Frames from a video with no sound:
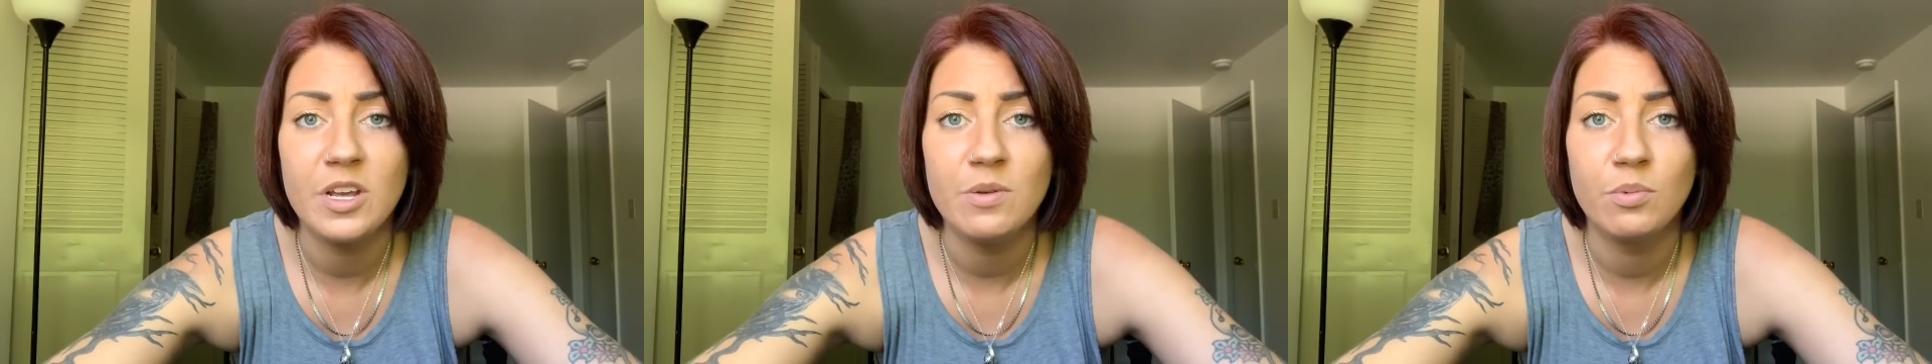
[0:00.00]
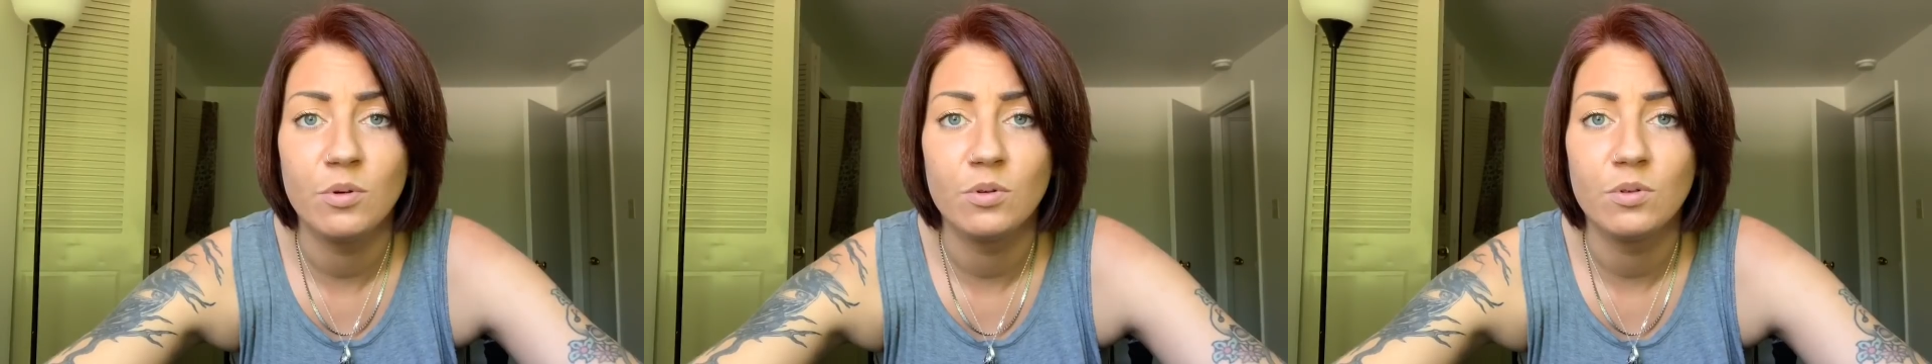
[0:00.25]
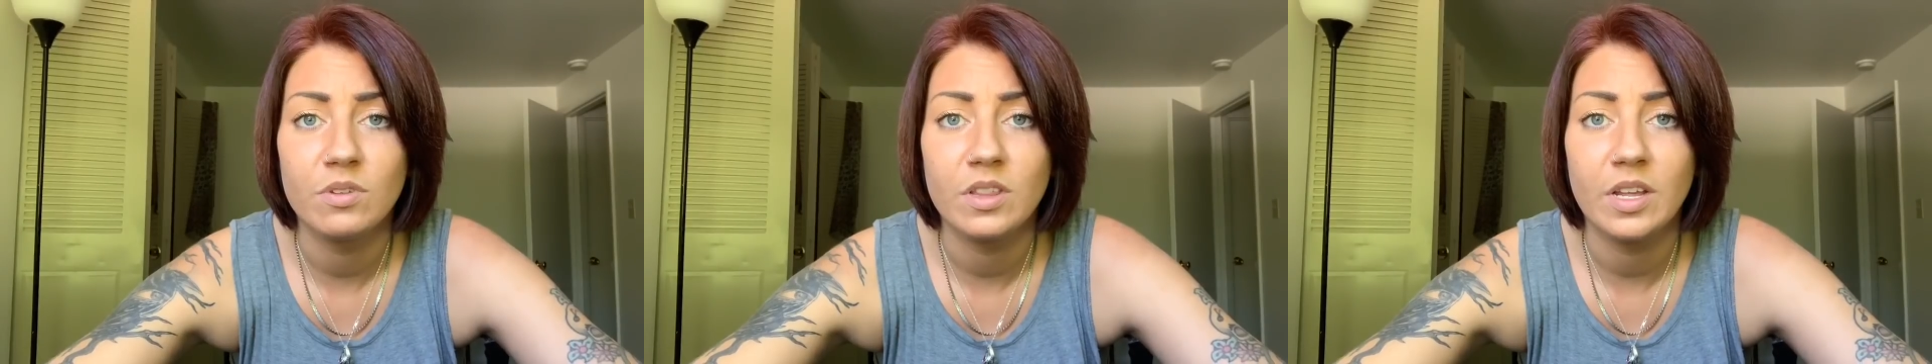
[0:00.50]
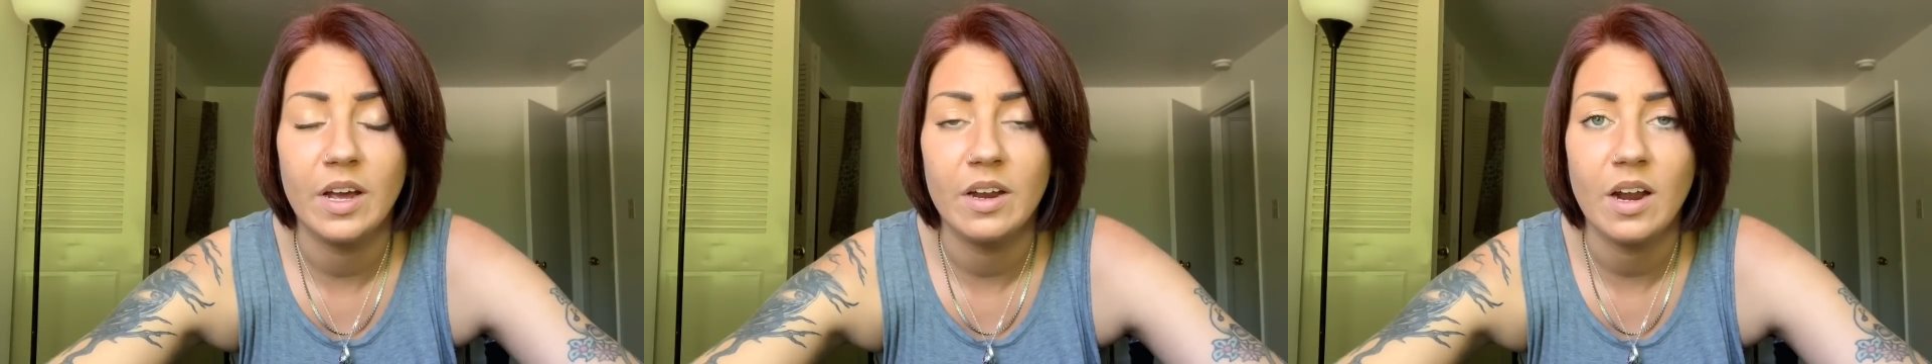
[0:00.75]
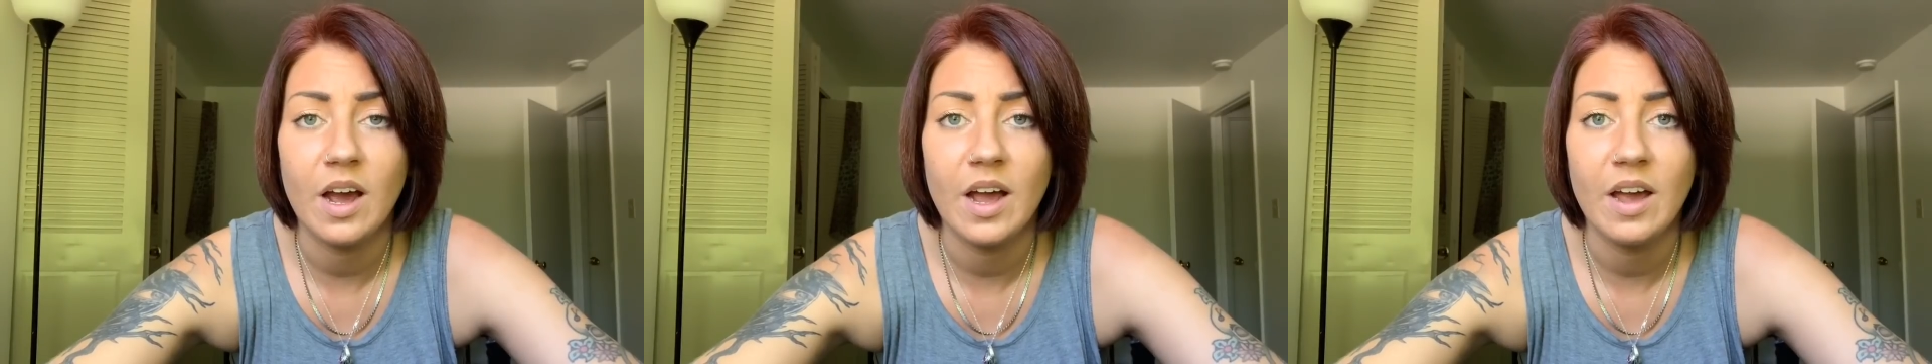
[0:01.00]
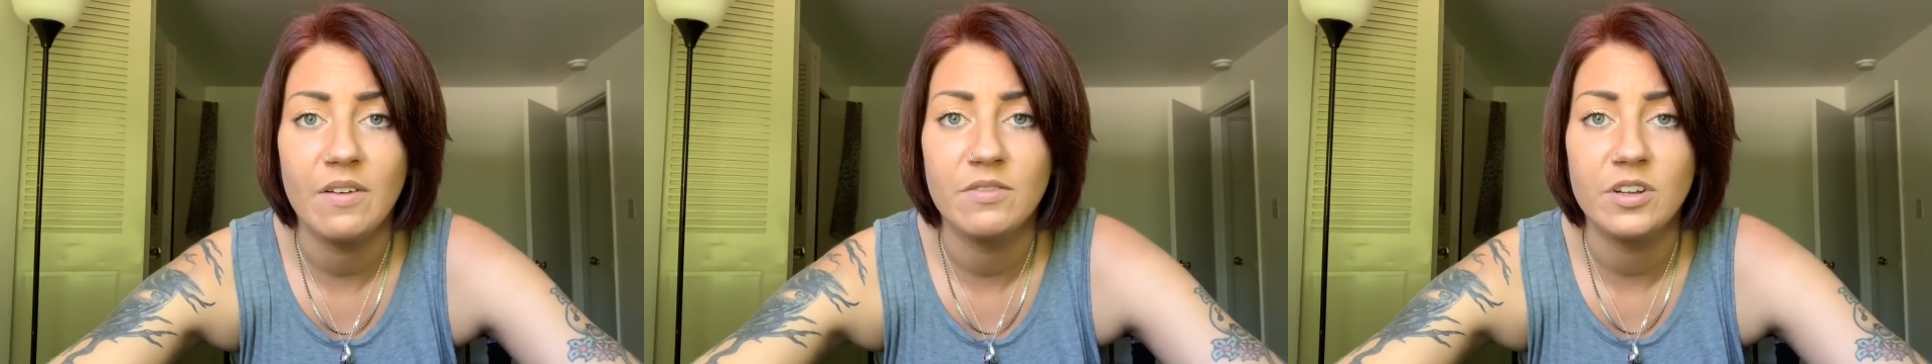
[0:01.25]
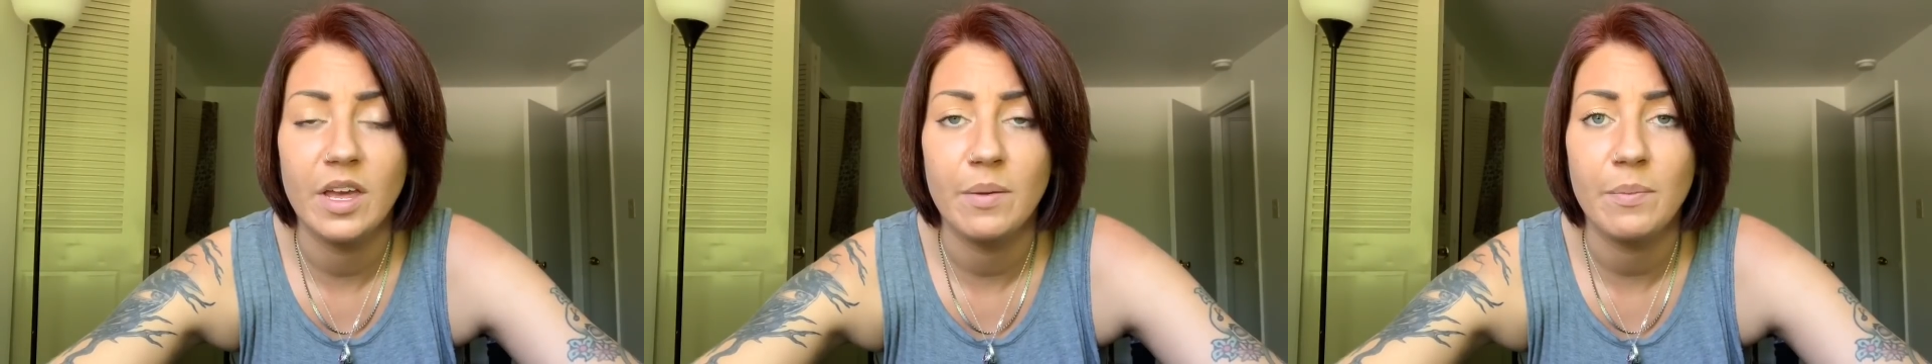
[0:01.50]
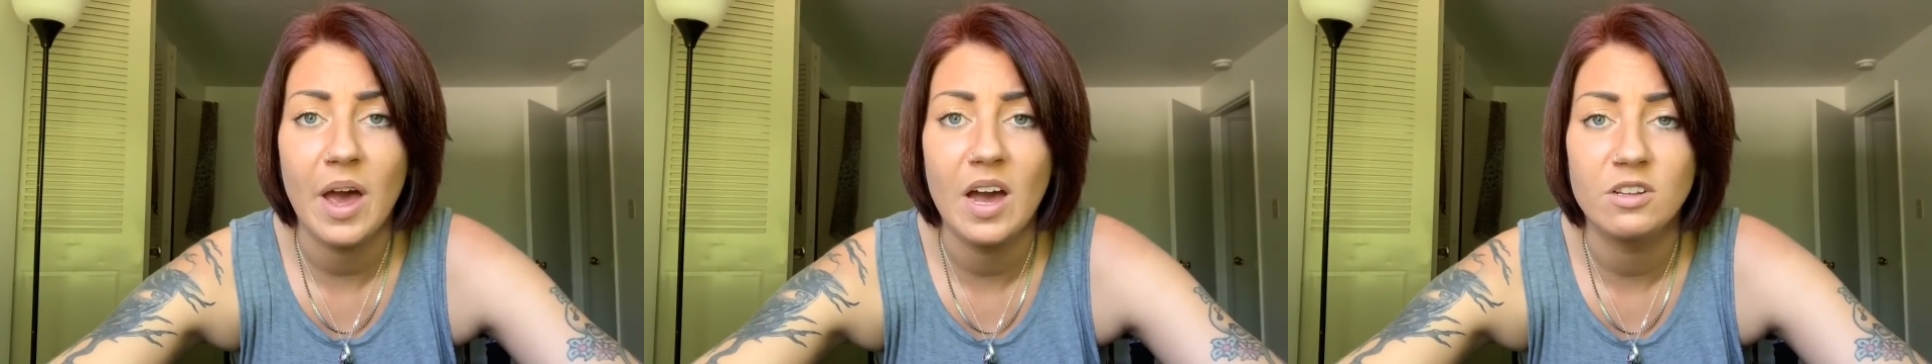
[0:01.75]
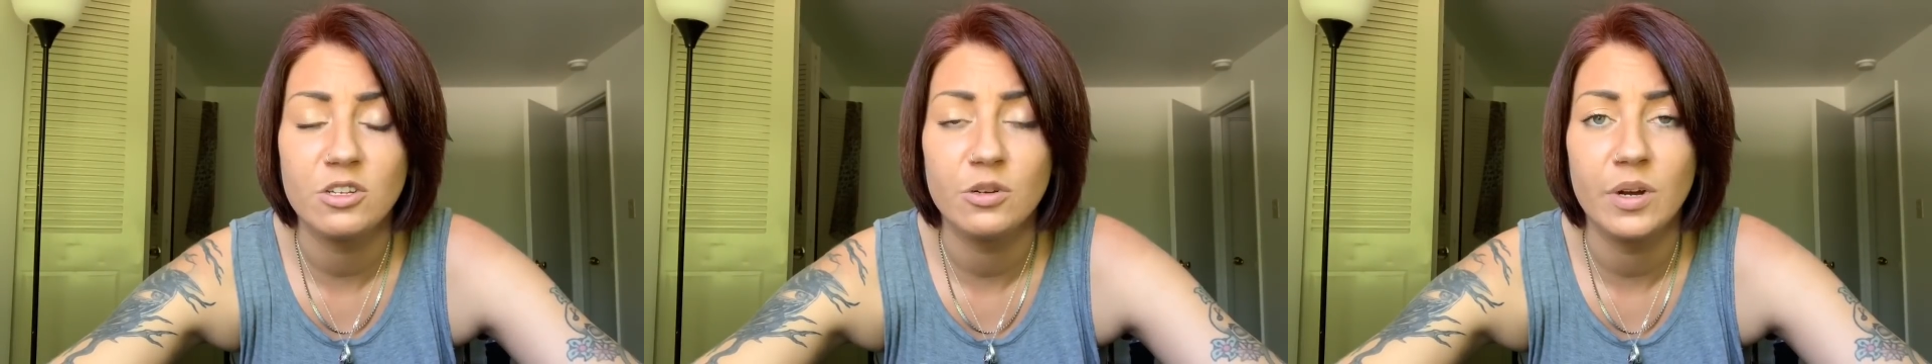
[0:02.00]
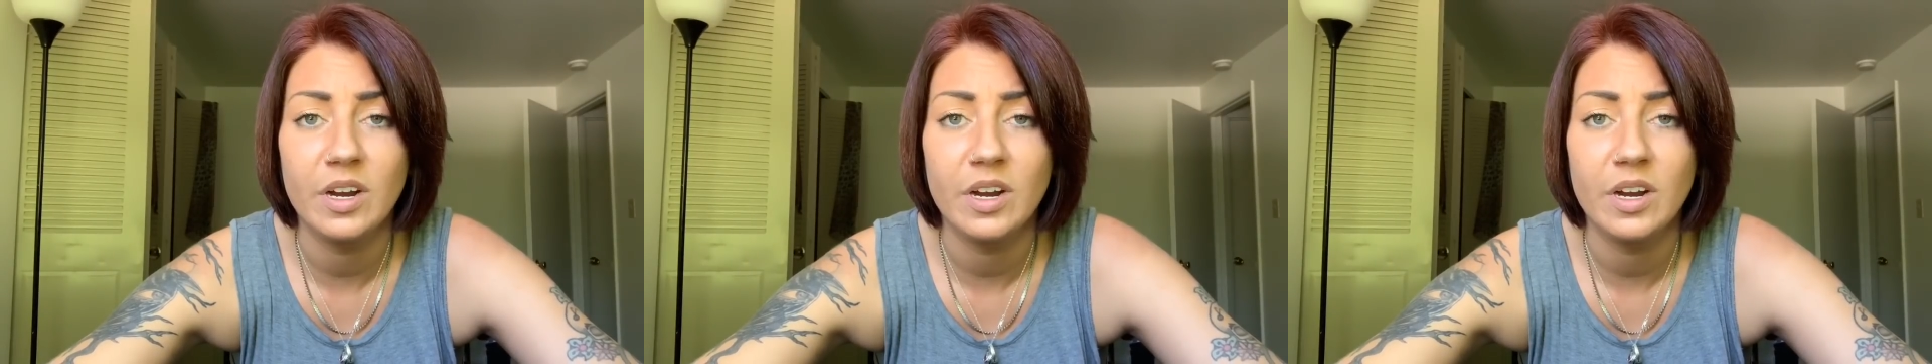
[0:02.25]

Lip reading: people that I have to get back to,